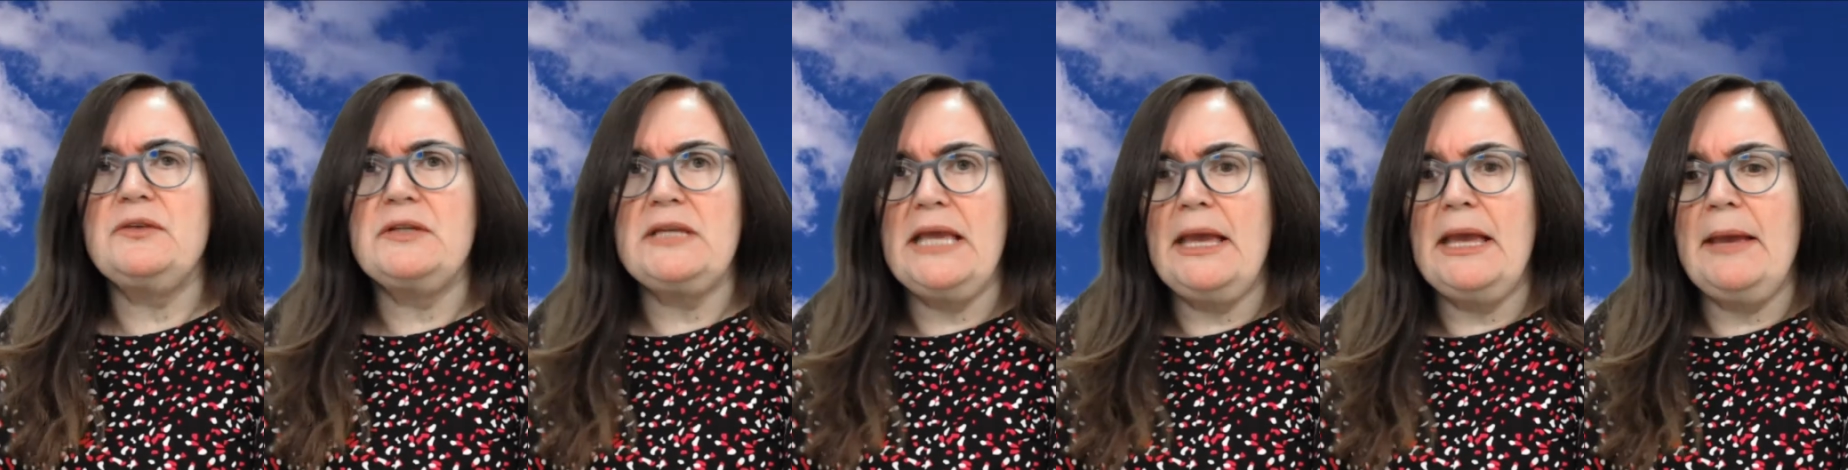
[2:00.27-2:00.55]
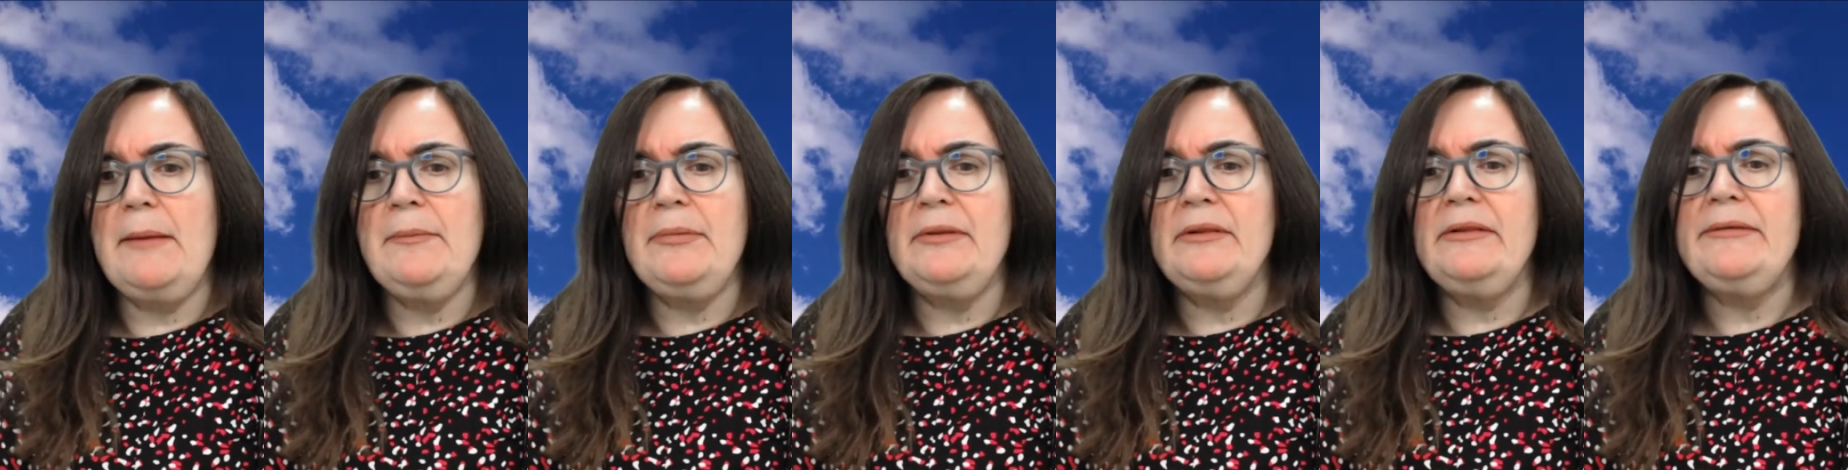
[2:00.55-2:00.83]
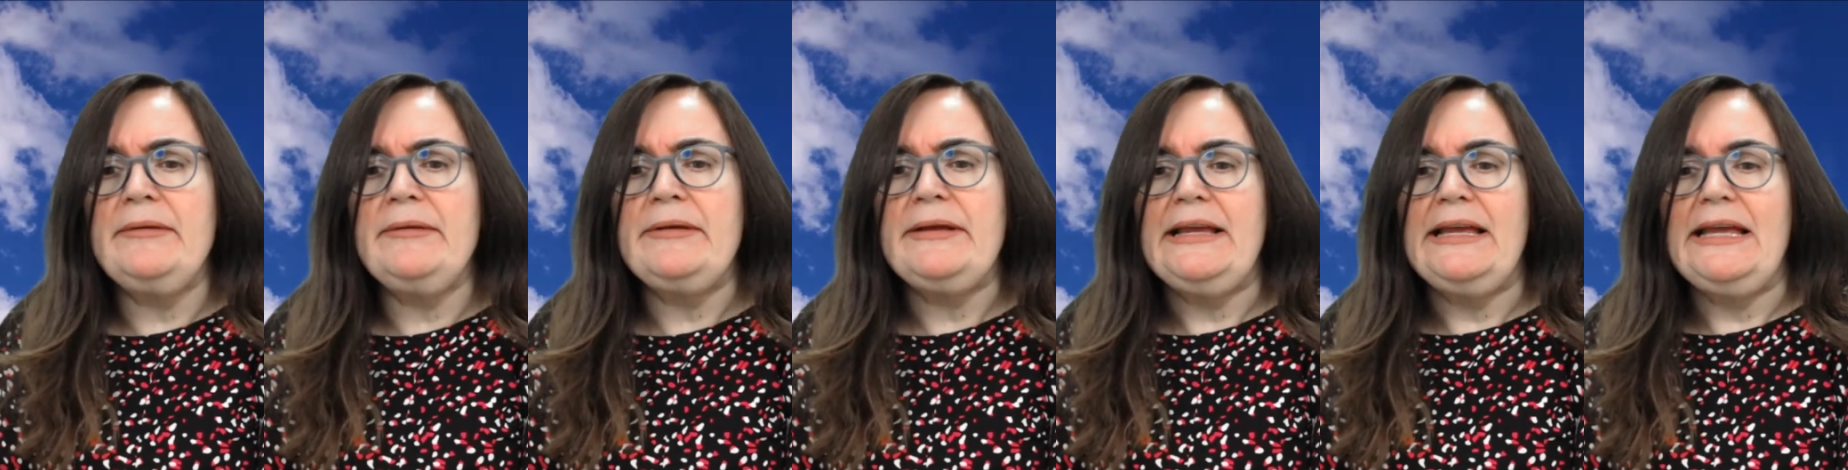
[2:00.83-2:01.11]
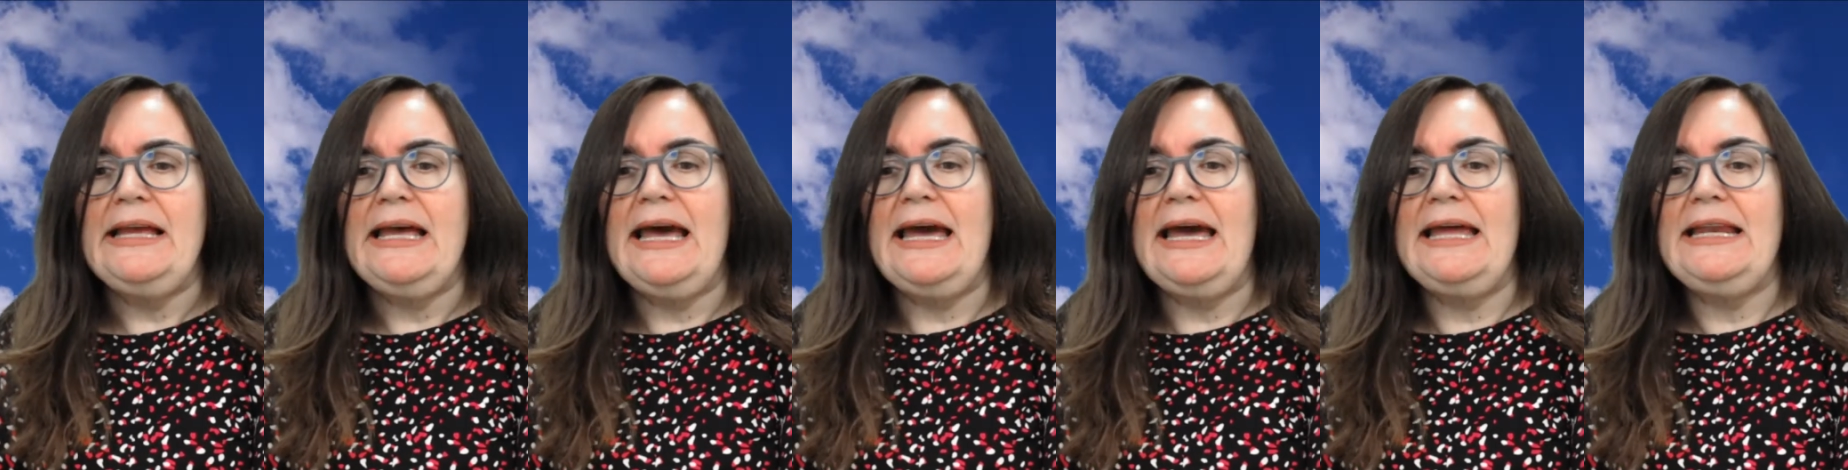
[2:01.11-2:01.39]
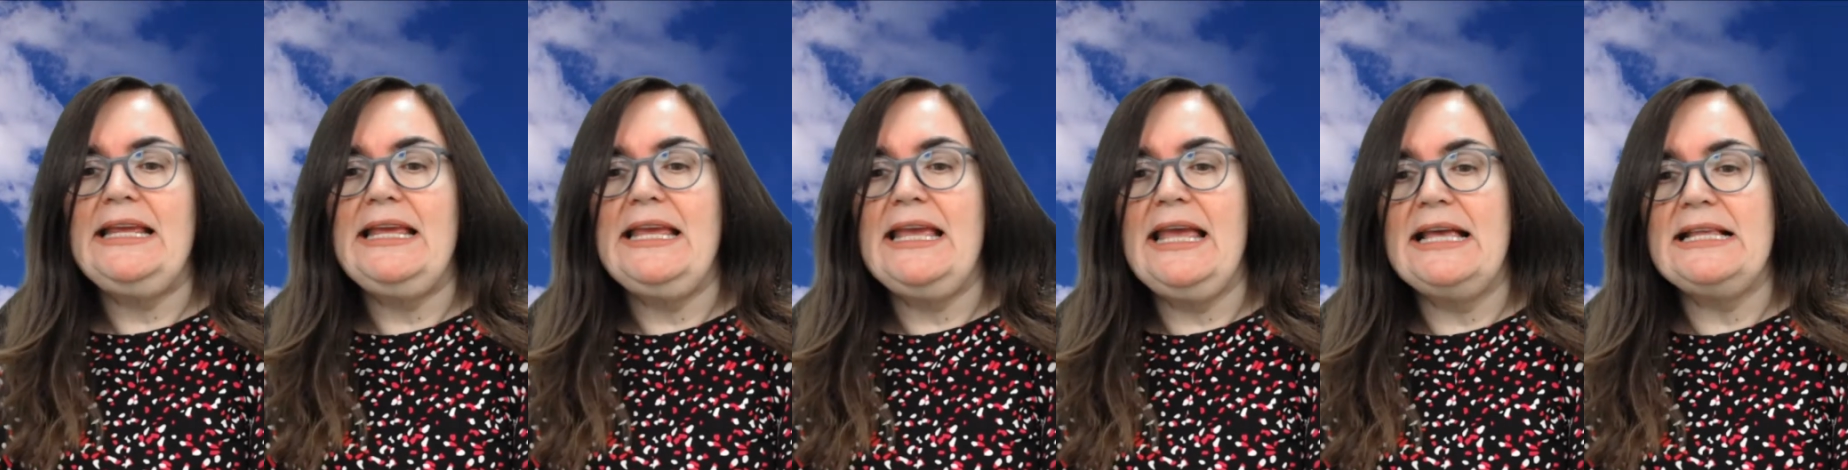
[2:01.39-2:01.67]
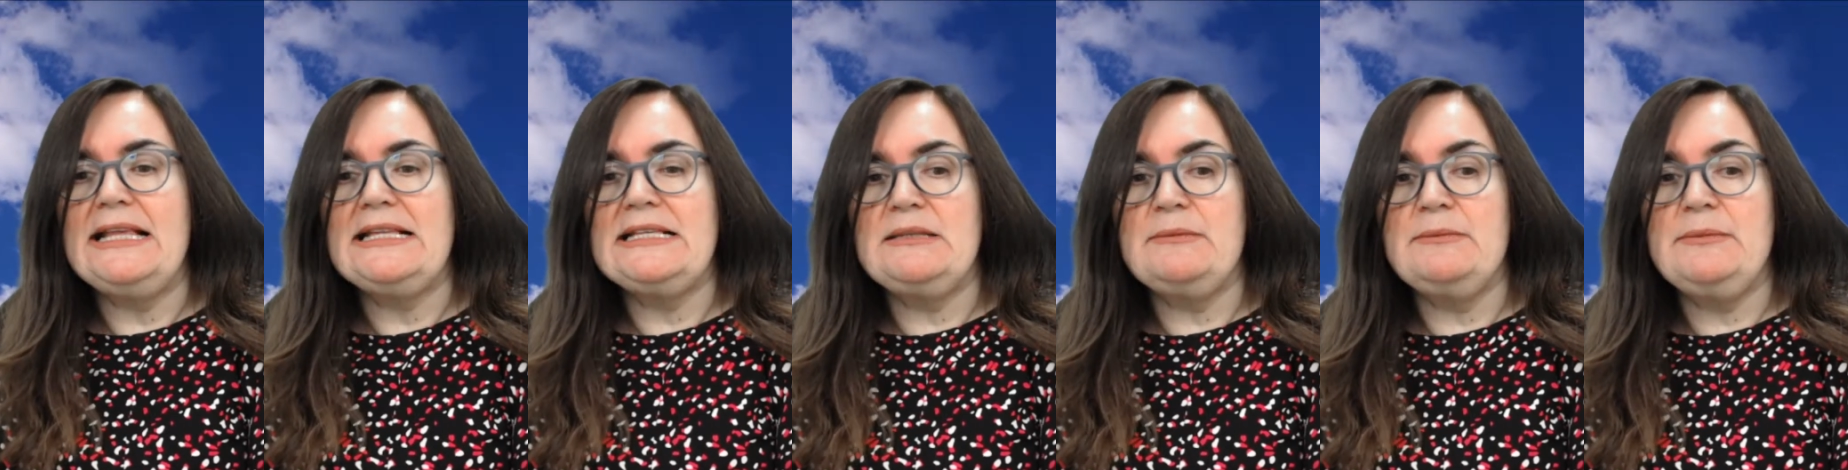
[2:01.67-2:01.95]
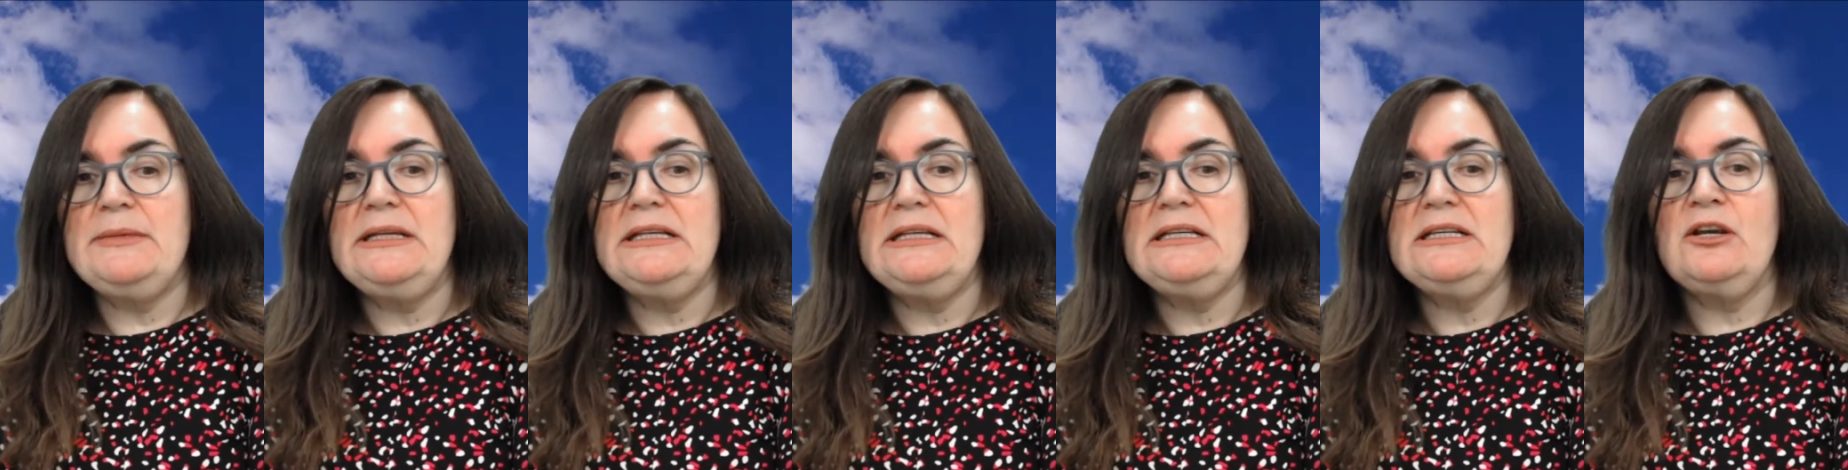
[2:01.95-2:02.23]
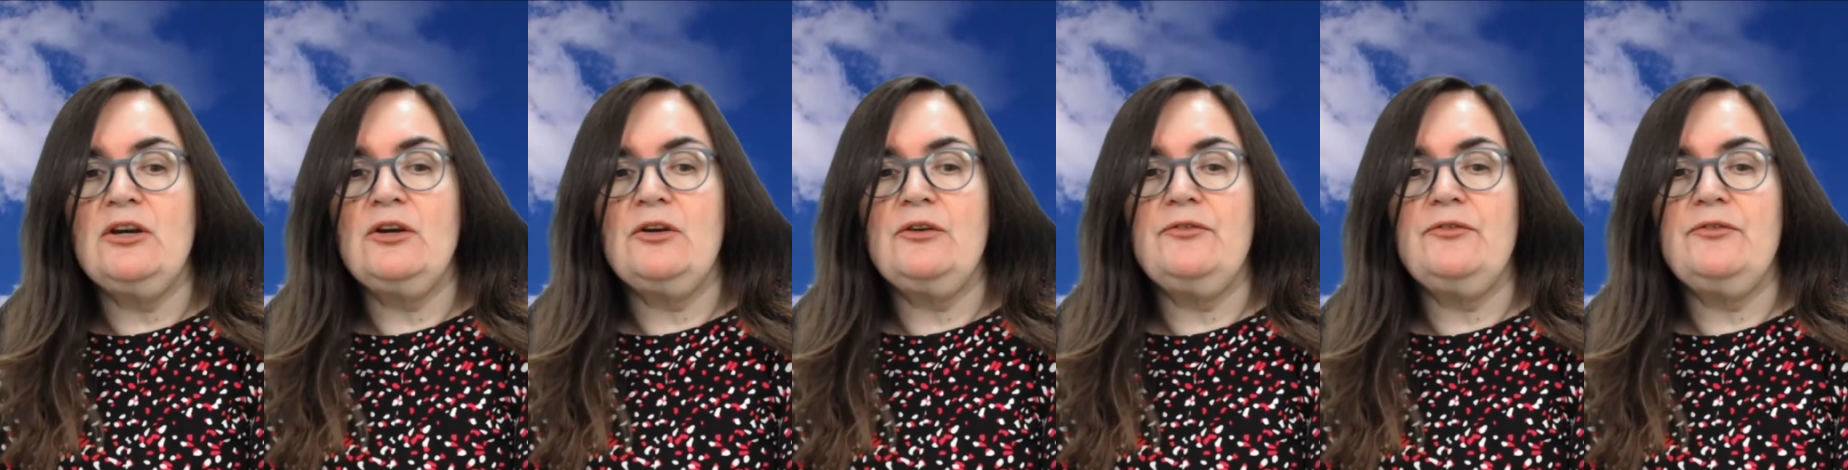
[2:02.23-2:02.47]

a gamble, and he ends the meeting on a